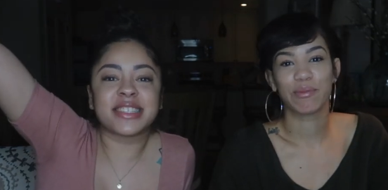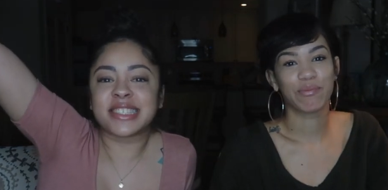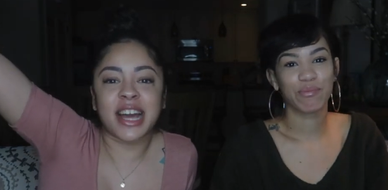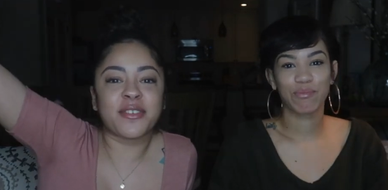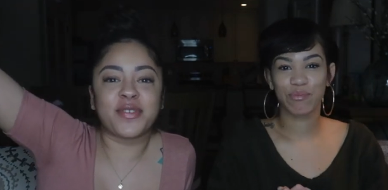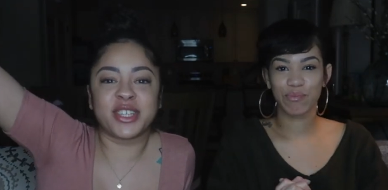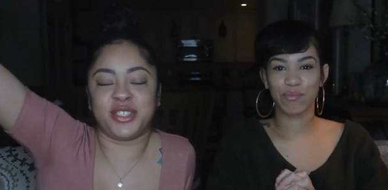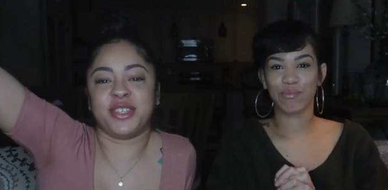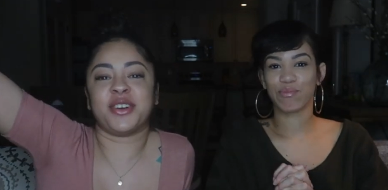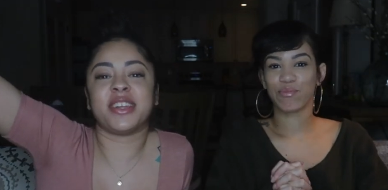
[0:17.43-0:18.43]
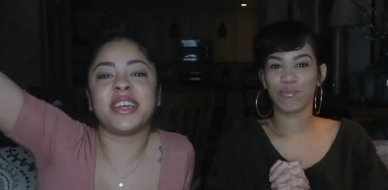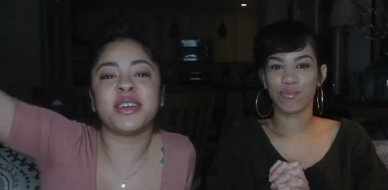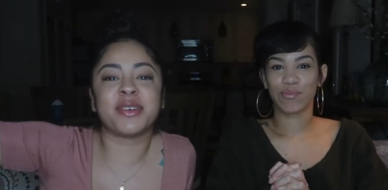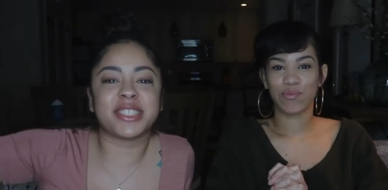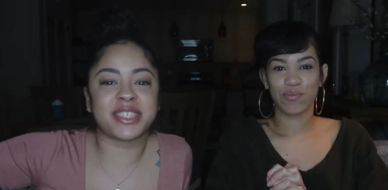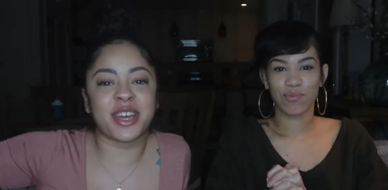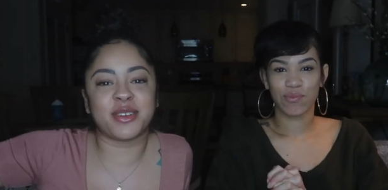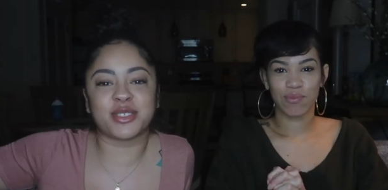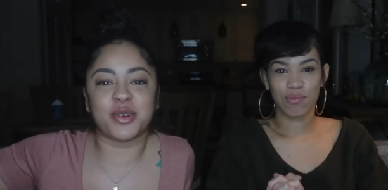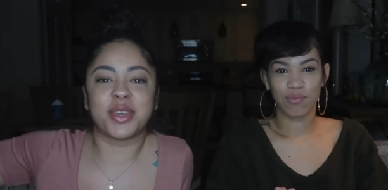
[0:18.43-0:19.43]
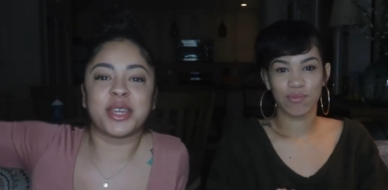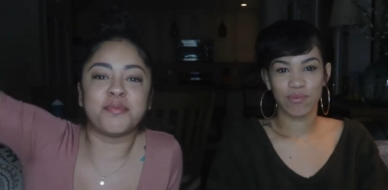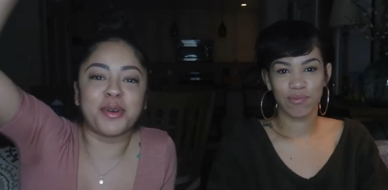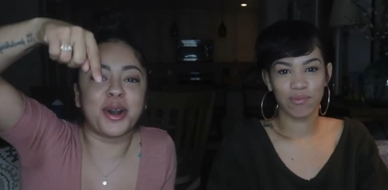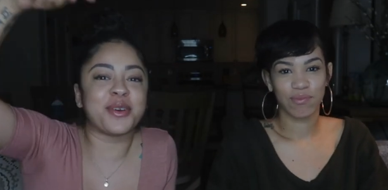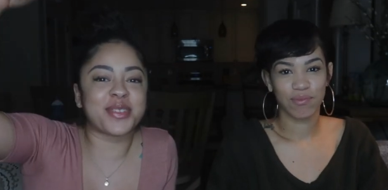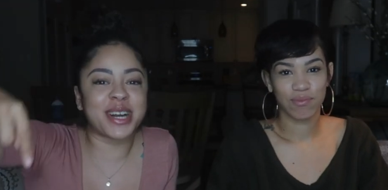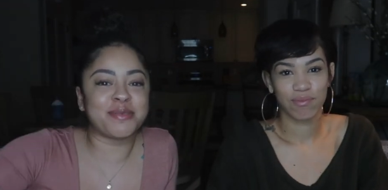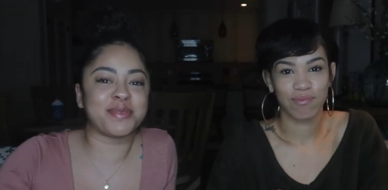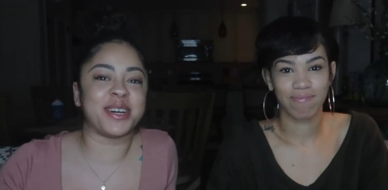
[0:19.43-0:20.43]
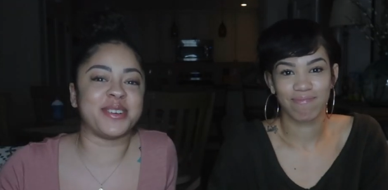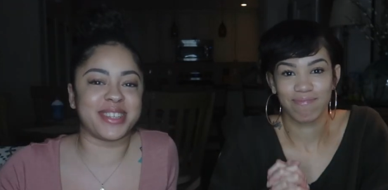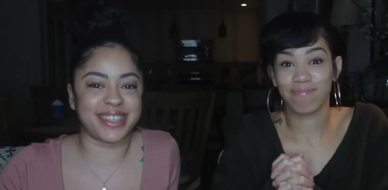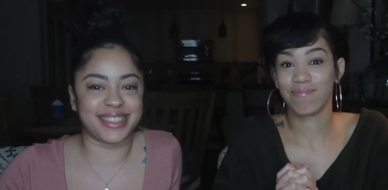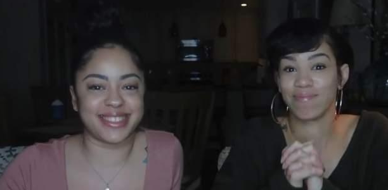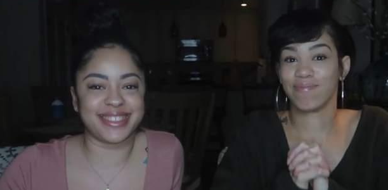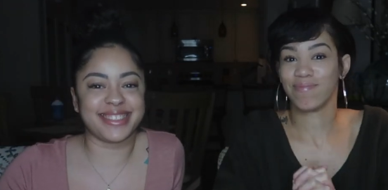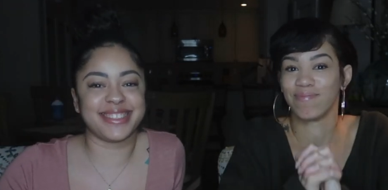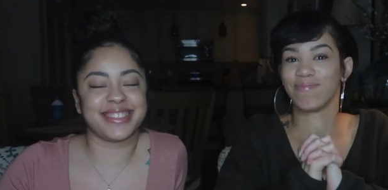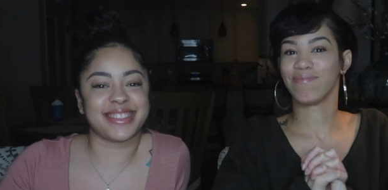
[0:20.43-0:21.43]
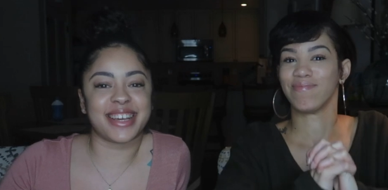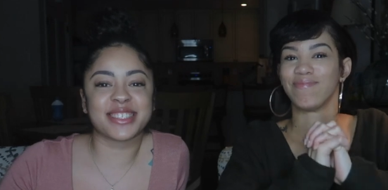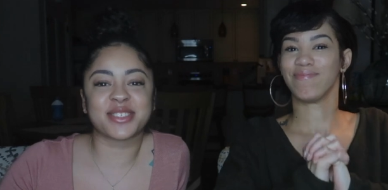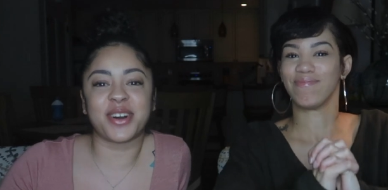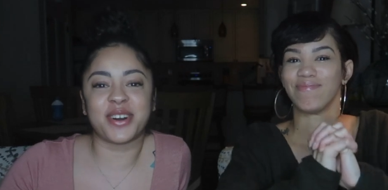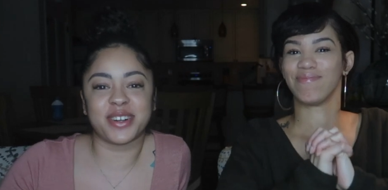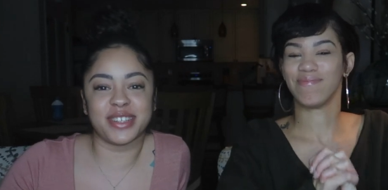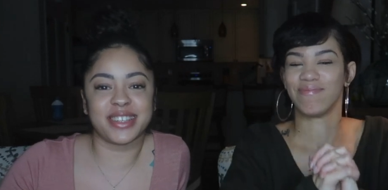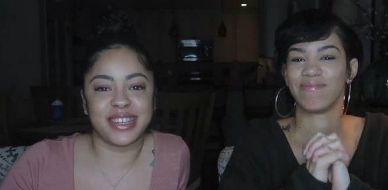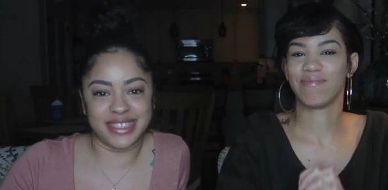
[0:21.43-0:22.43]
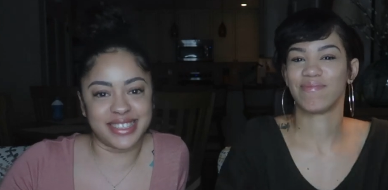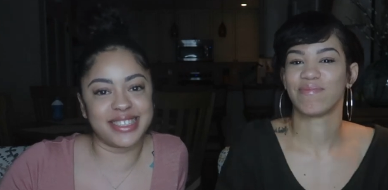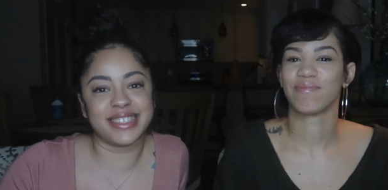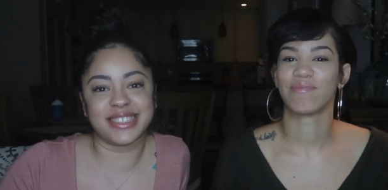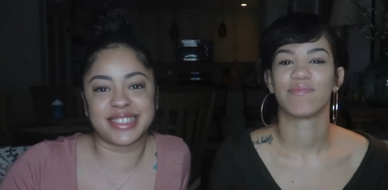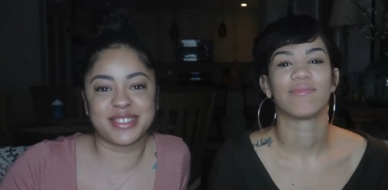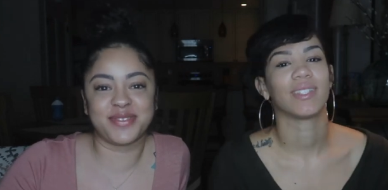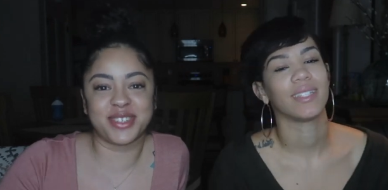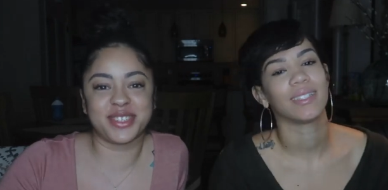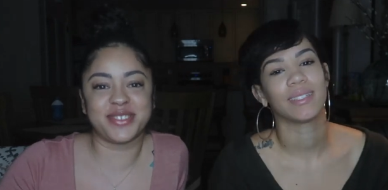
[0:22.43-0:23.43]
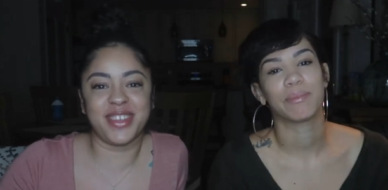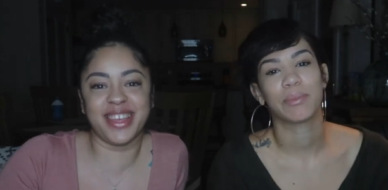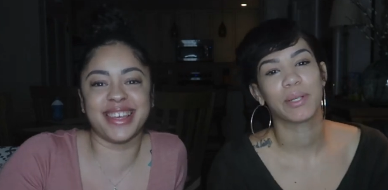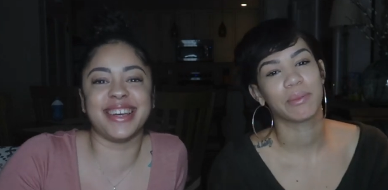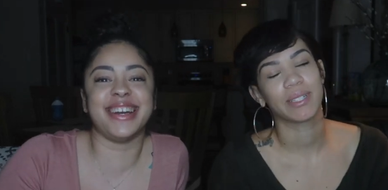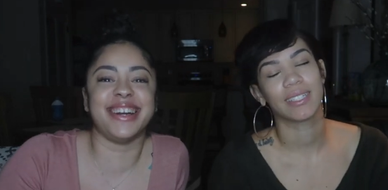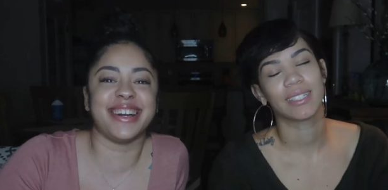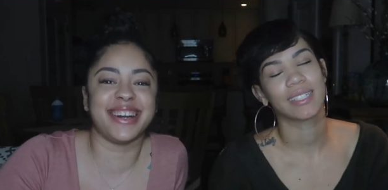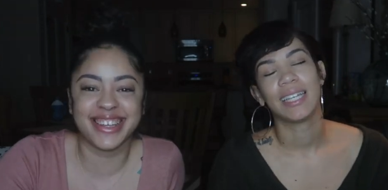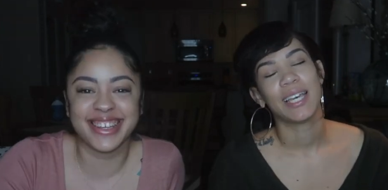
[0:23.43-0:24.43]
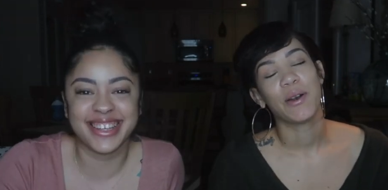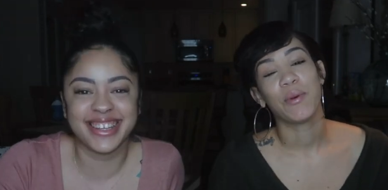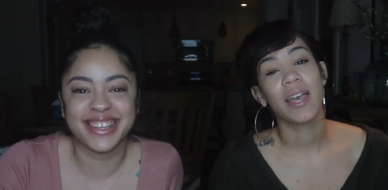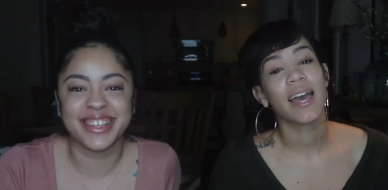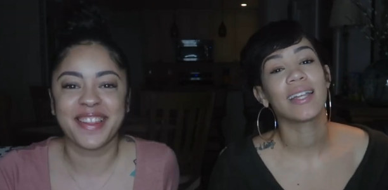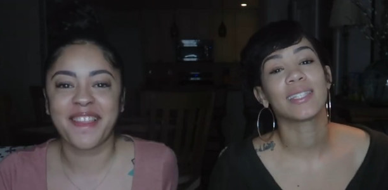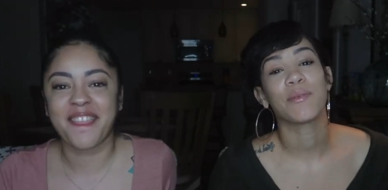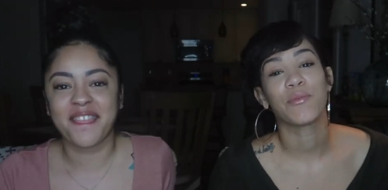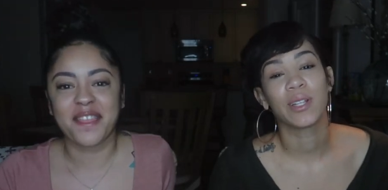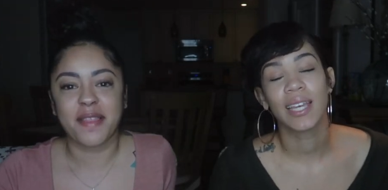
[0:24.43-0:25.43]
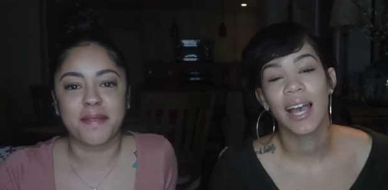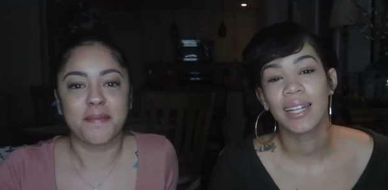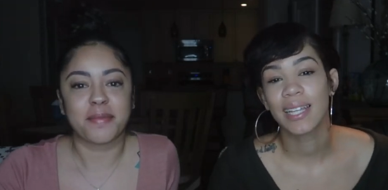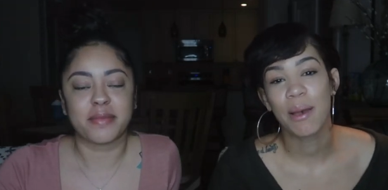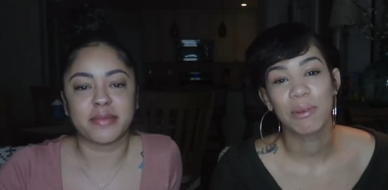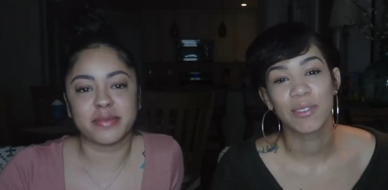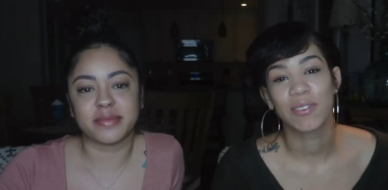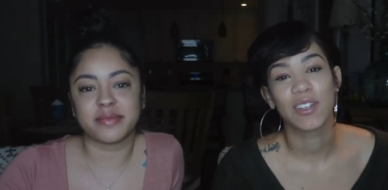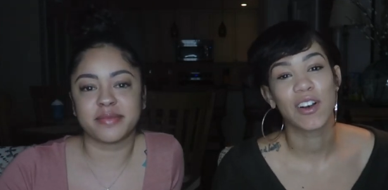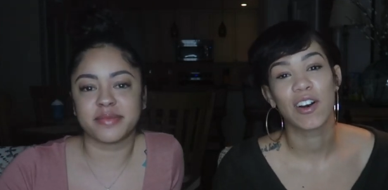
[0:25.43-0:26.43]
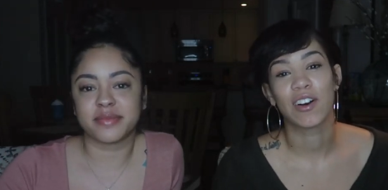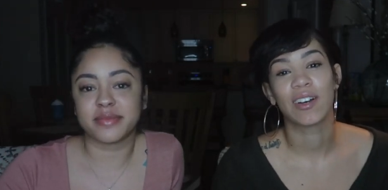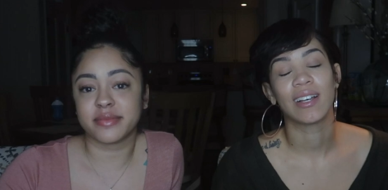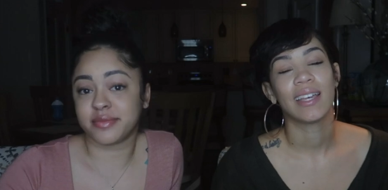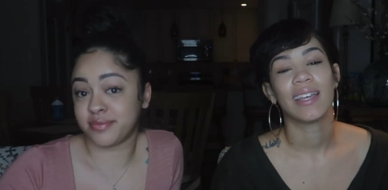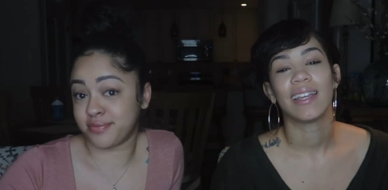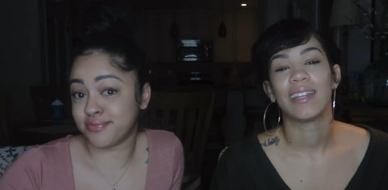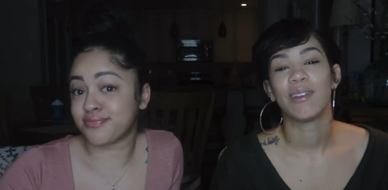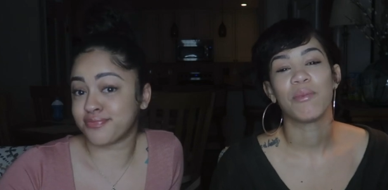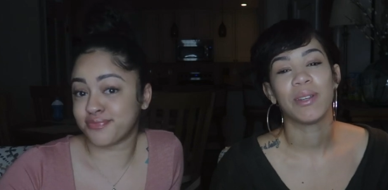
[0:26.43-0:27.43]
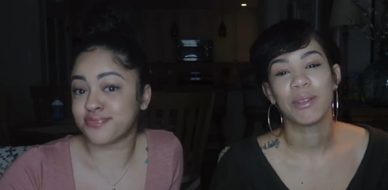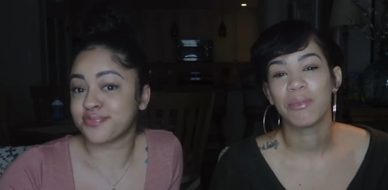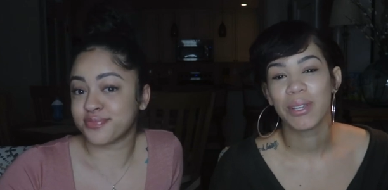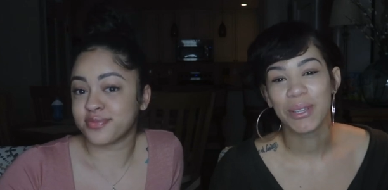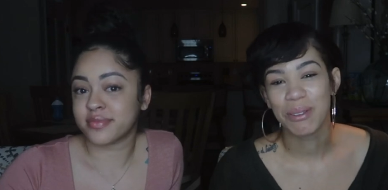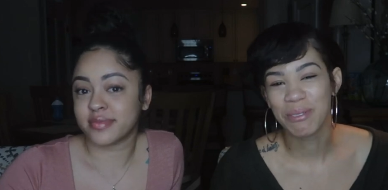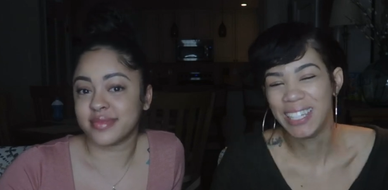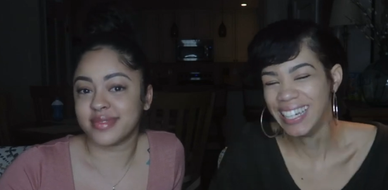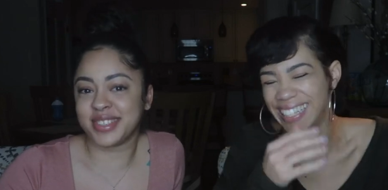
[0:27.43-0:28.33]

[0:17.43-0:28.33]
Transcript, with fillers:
Speaker 1: it's not featuring on anyone's channel, so we can both upload it. That's called laziness.
Speaker 2: Wendy. Yeah, pretty much. We got some really hot topics for y'all. No Wendy Williams.